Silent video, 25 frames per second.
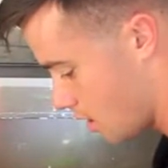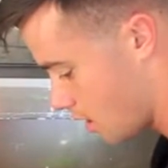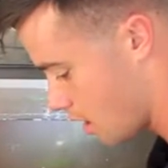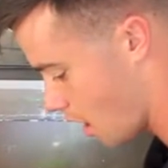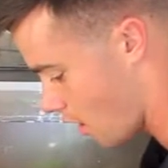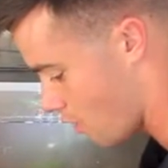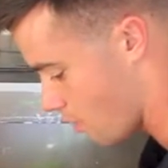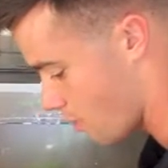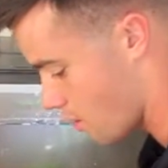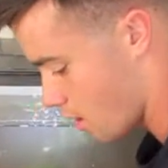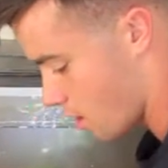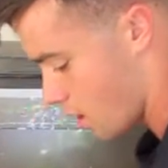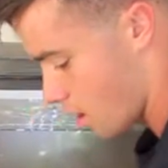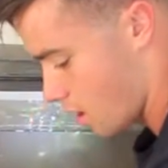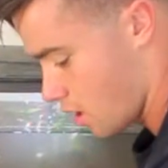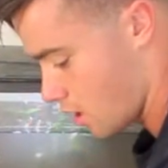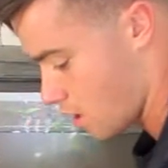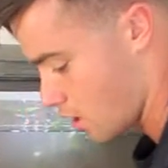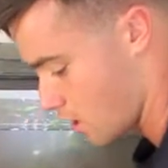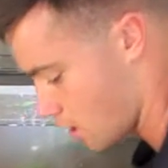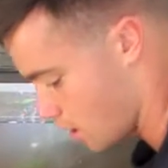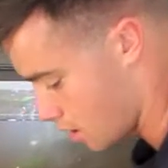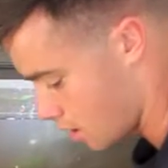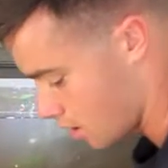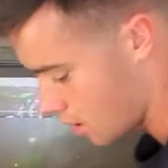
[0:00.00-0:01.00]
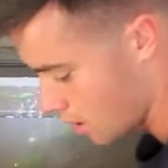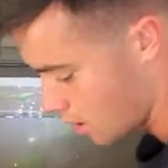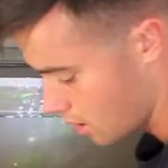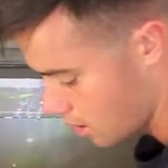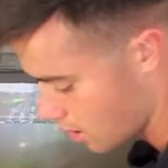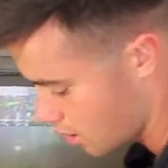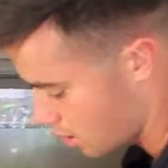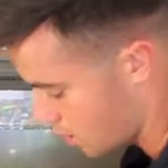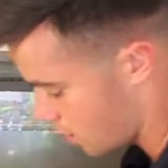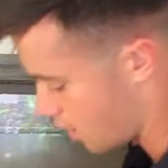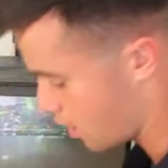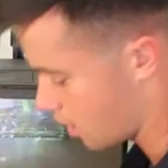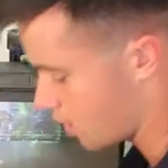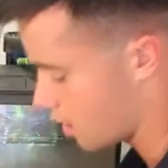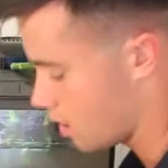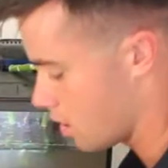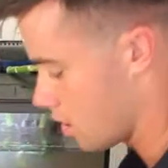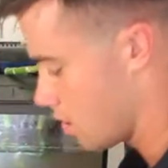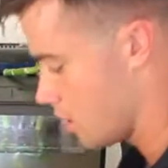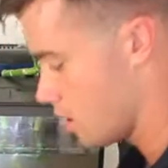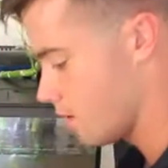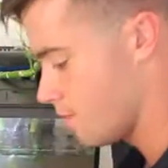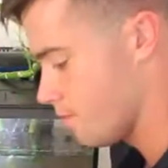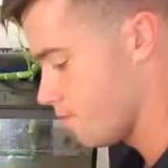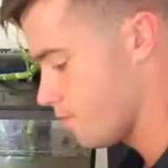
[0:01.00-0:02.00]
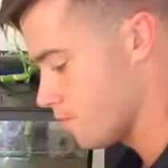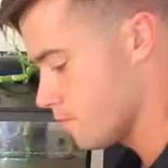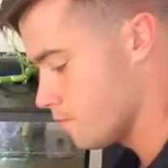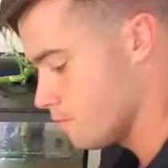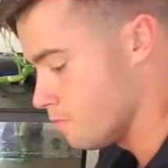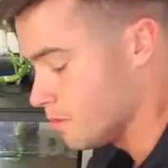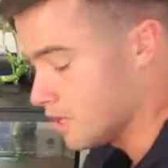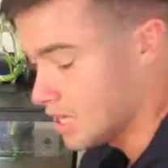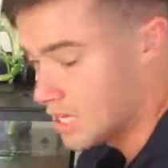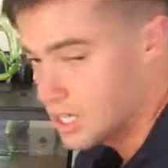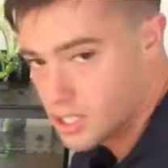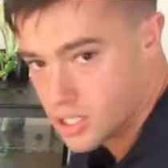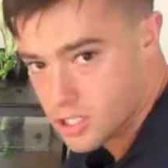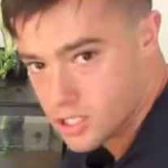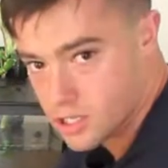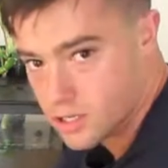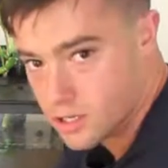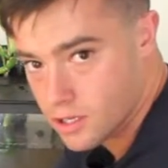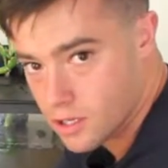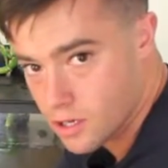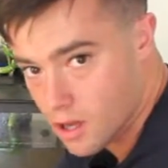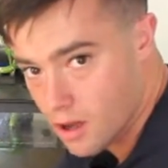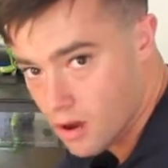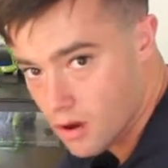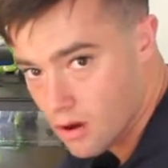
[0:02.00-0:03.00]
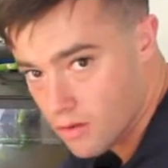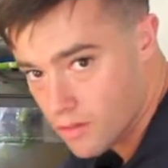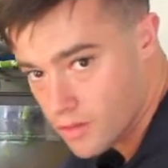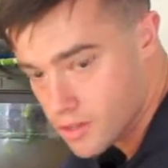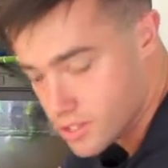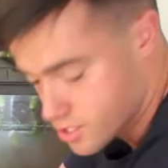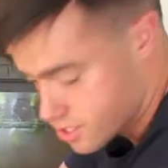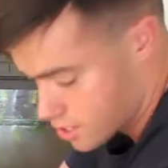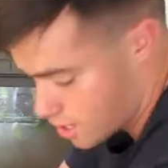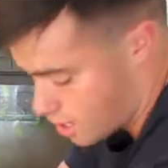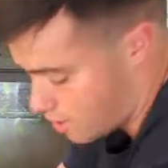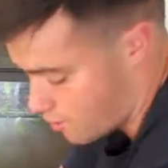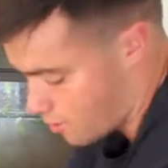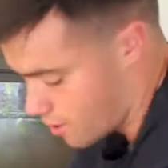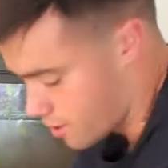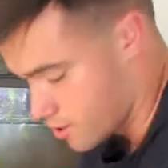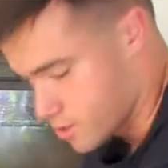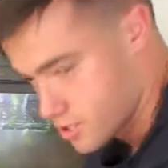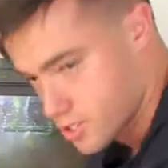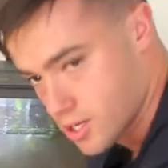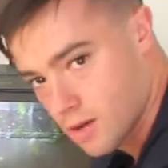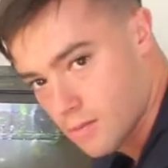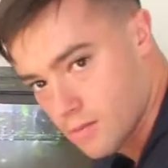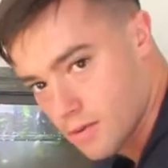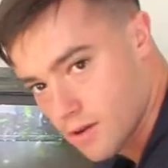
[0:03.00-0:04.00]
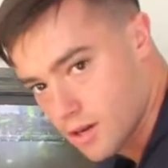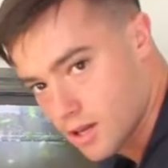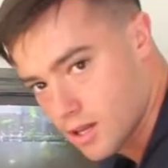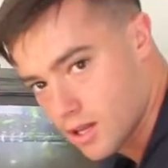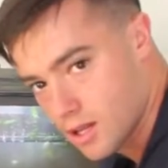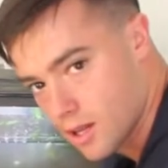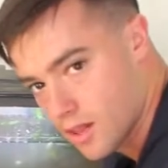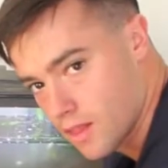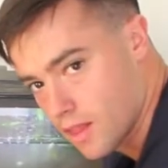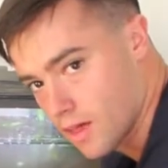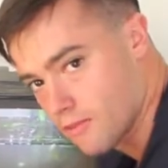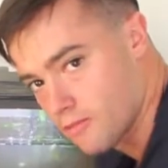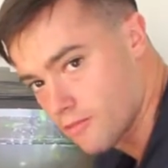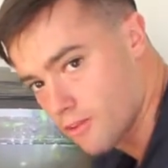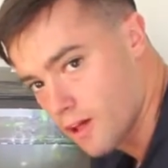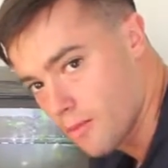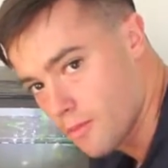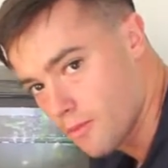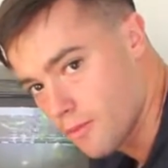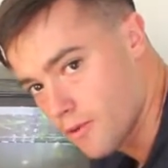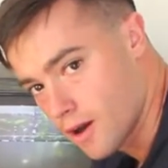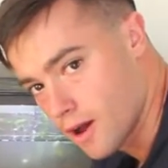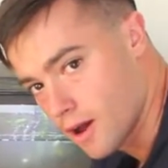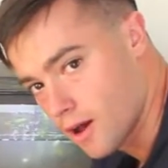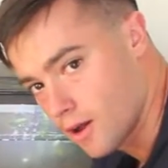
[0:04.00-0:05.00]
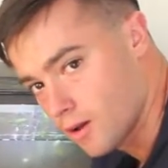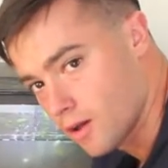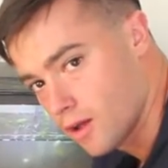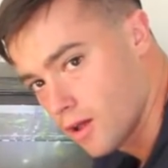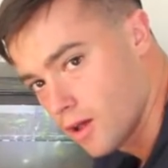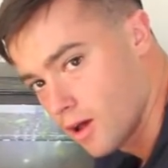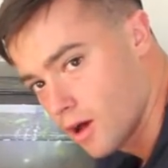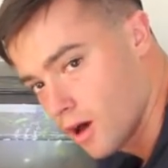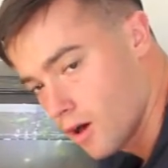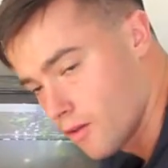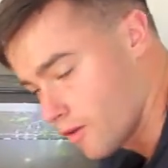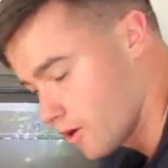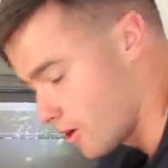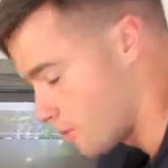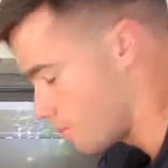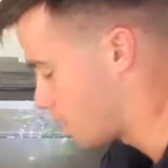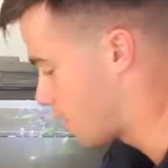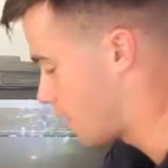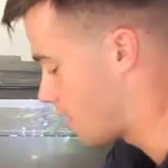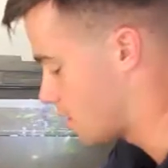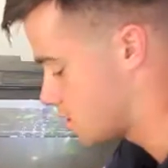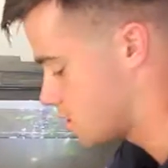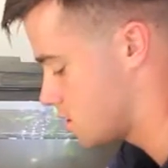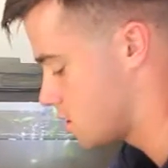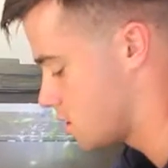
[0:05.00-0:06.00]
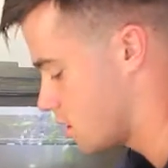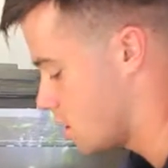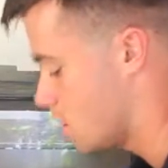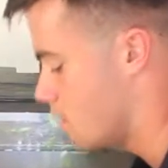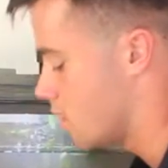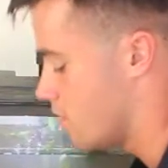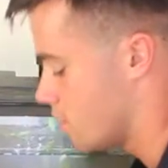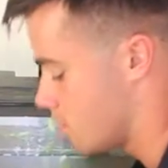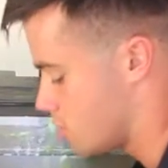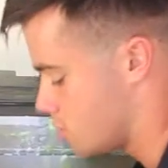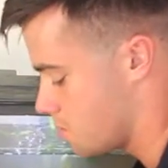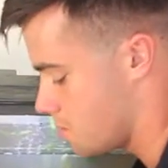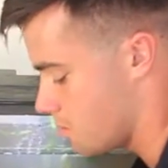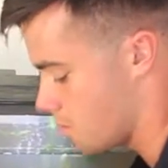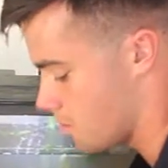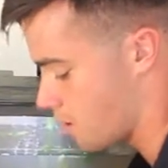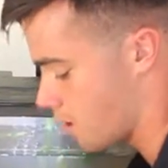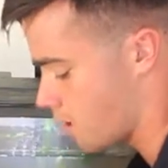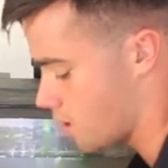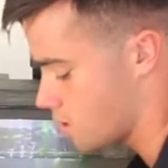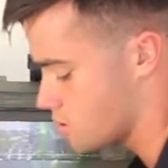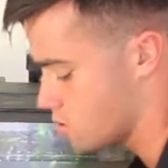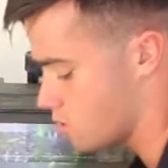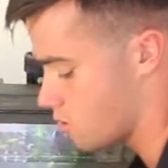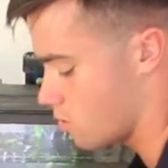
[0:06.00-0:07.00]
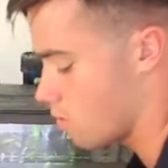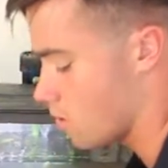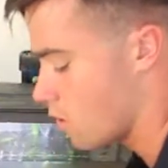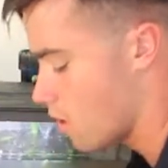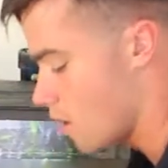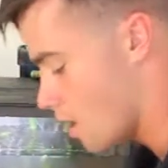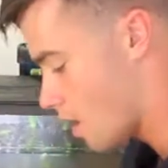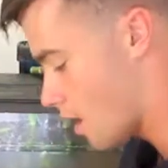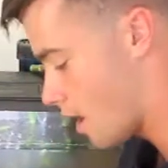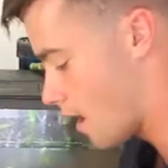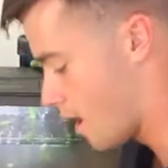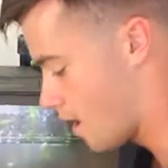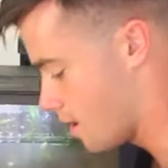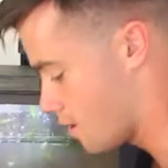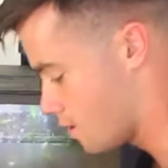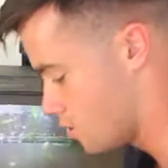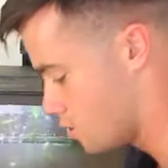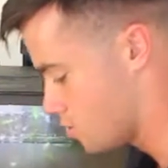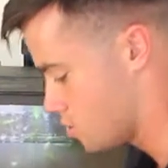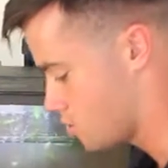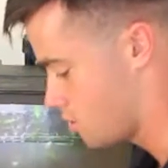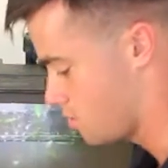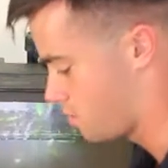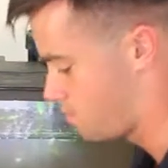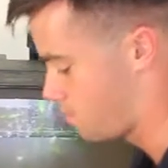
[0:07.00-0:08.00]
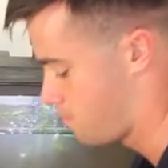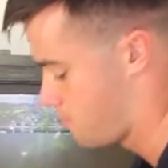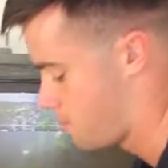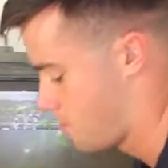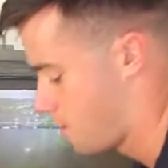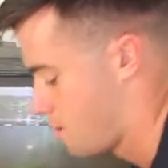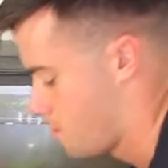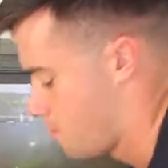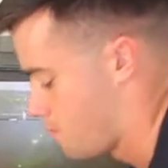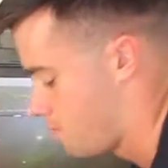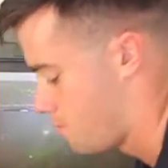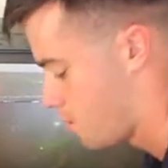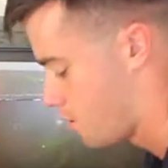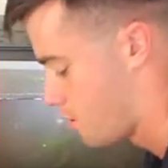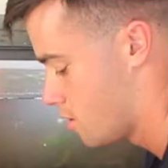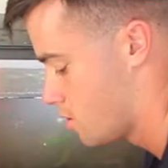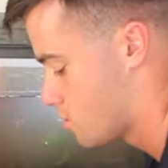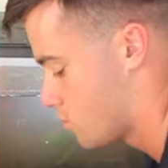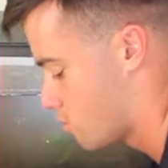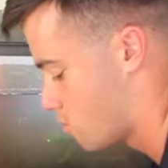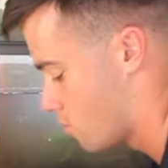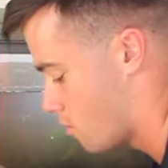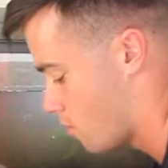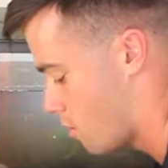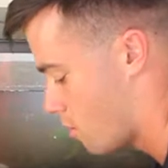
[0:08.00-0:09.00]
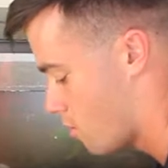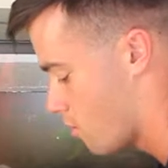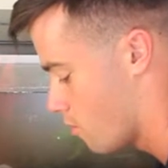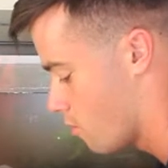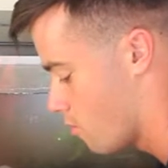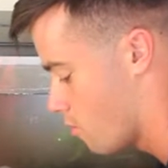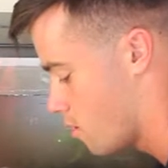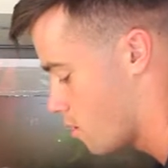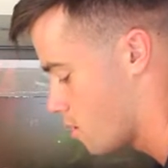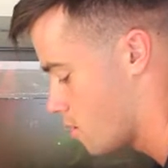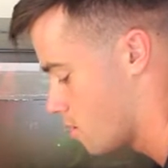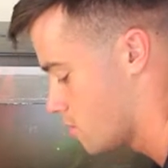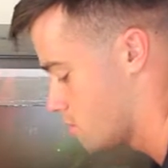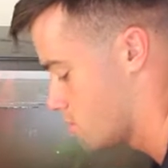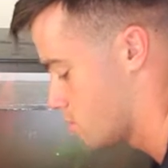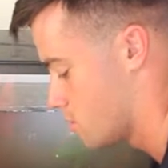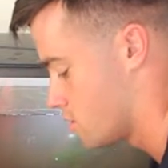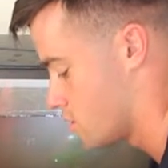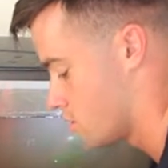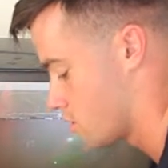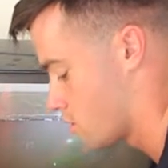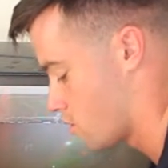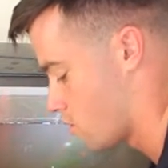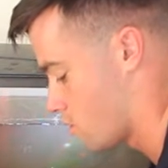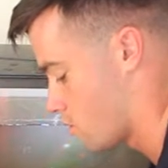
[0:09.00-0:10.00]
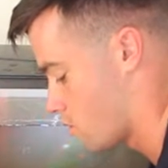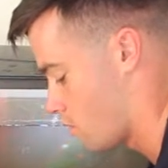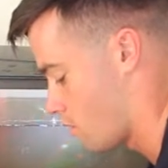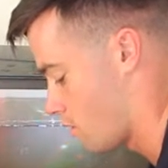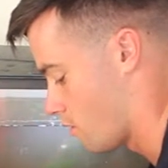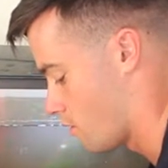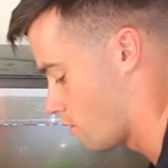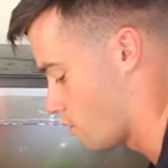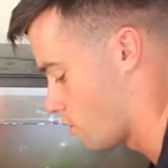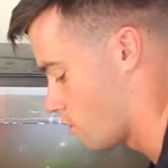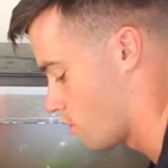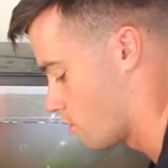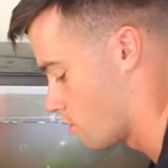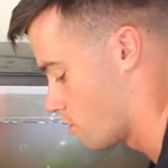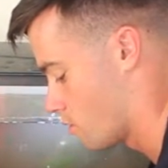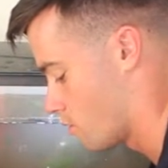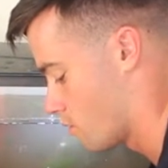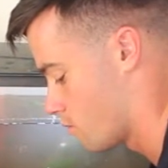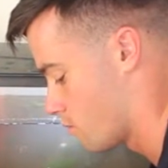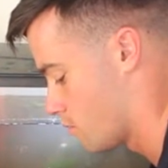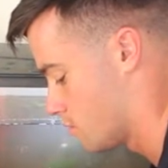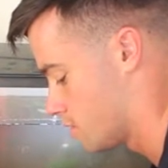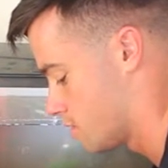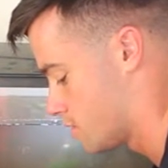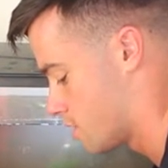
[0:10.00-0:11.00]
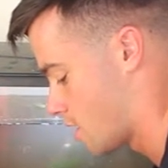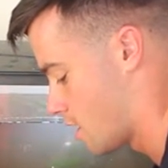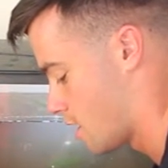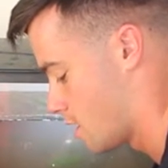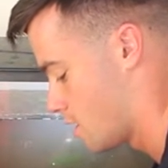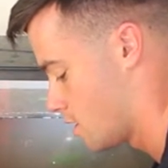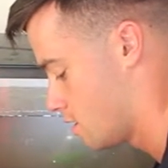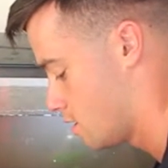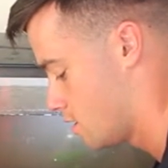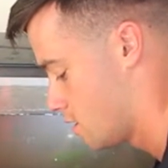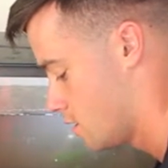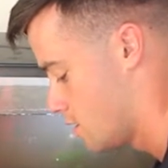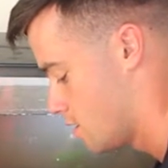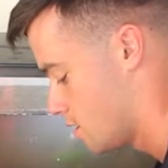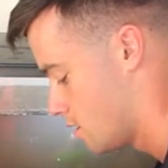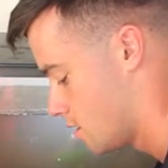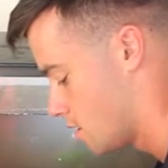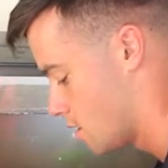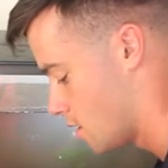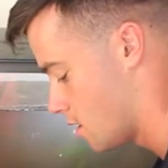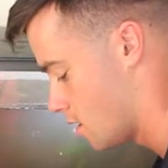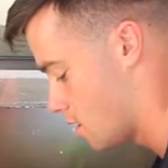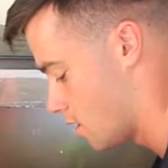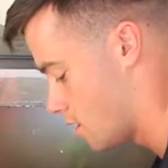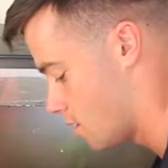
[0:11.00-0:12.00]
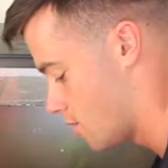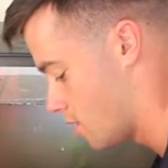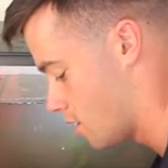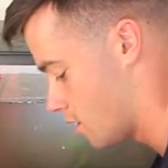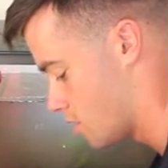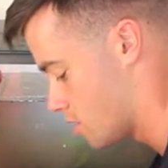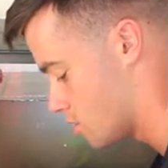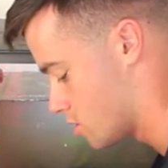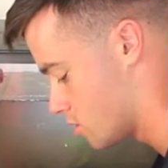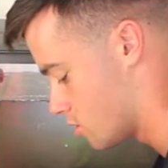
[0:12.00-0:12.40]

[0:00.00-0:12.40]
and they're not going to get like beached, you know, on the side while you're dumping it in and they flop around on hard plastic, it should be okay. So I usually put it toward all the water on the corner on one side, making